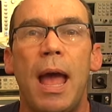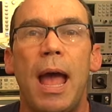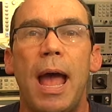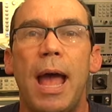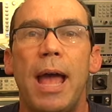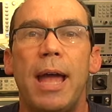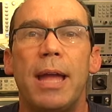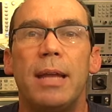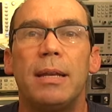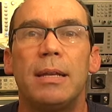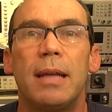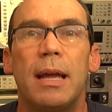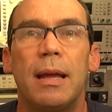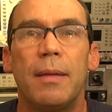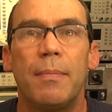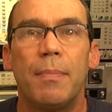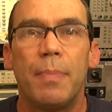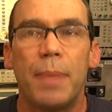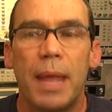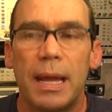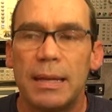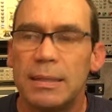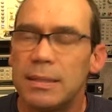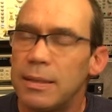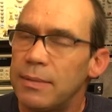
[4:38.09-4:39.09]
And
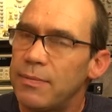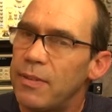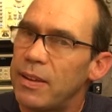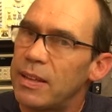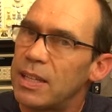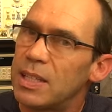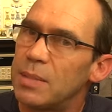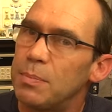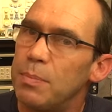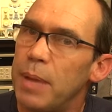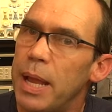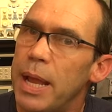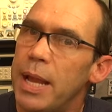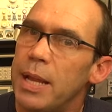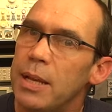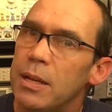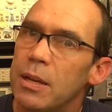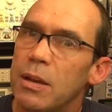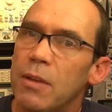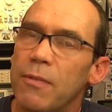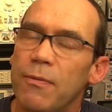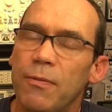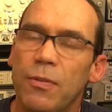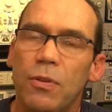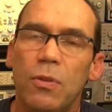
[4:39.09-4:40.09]
as I've explained
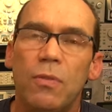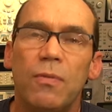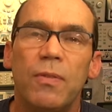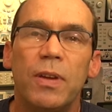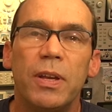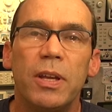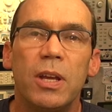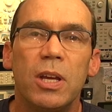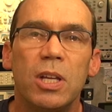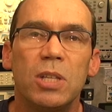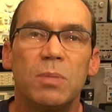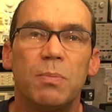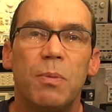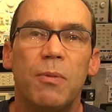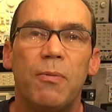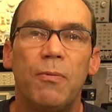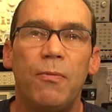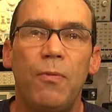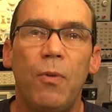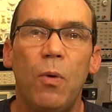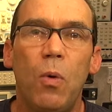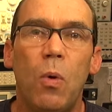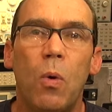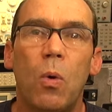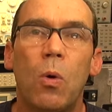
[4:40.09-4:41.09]
in a few videos
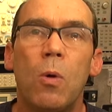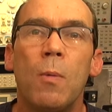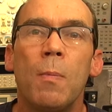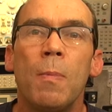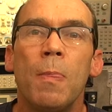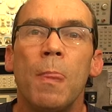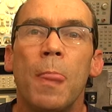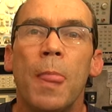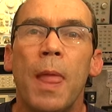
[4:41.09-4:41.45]
before,